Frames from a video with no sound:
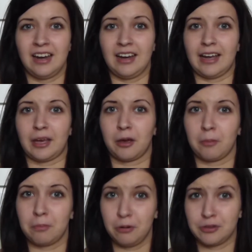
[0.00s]
like
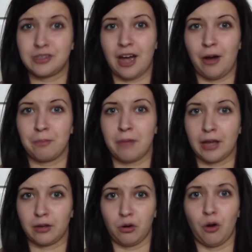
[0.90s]
put down by
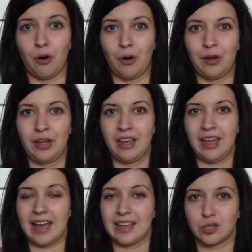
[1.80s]
the law
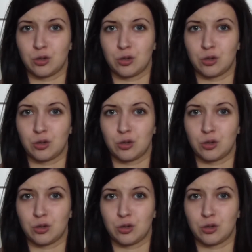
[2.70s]
as